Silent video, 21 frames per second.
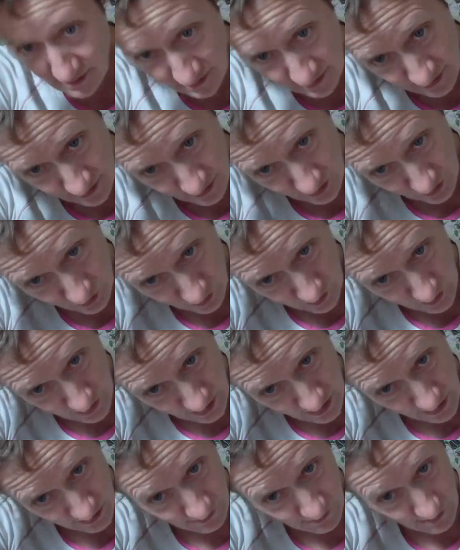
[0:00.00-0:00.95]
That's
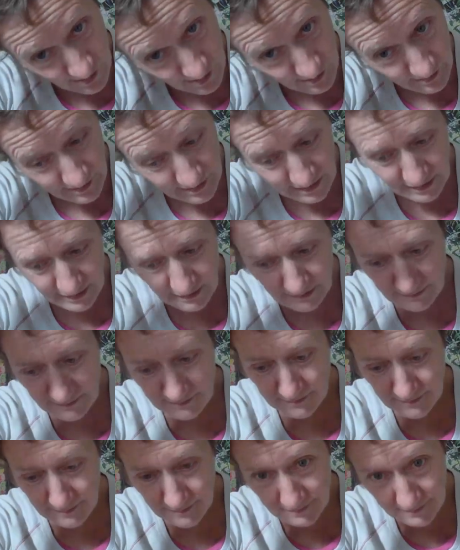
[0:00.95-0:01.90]
already growing.
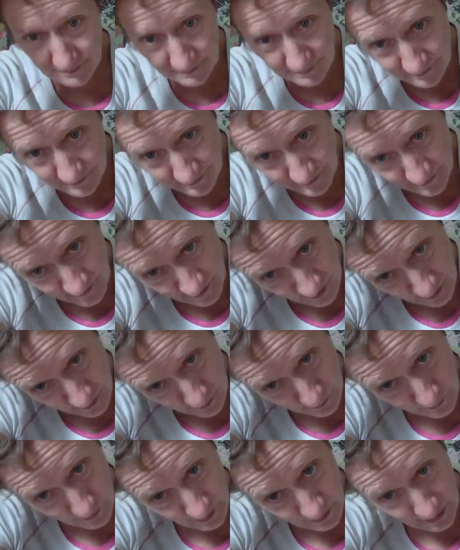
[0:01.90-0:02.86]

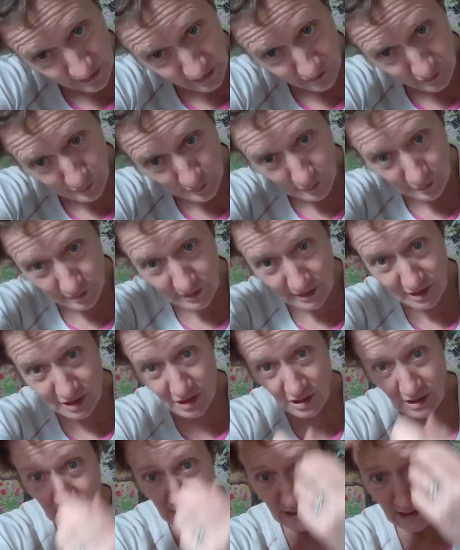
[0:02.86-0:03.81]
Unbelievable,
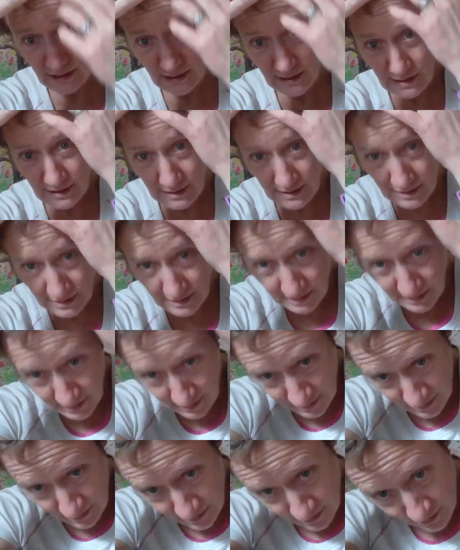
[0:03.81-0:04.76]
actually.
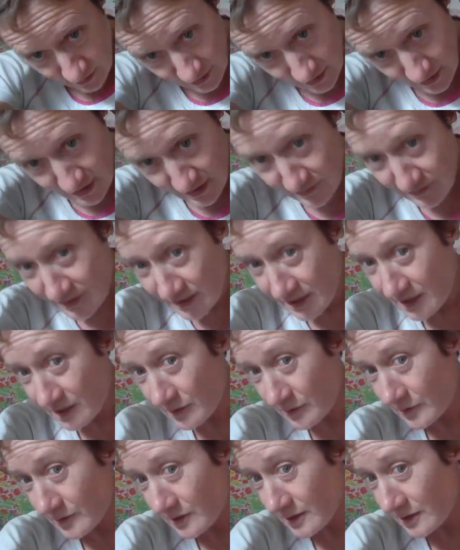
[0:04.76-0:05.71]
I have
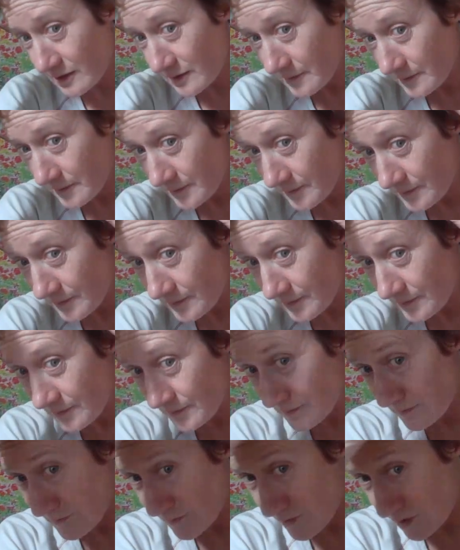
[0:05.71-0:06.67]
another one
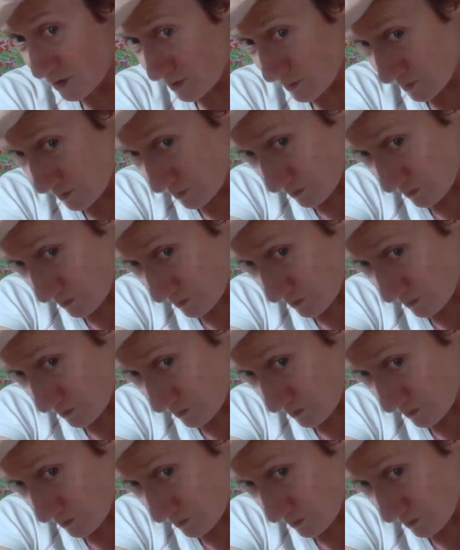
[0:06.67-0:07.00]
which has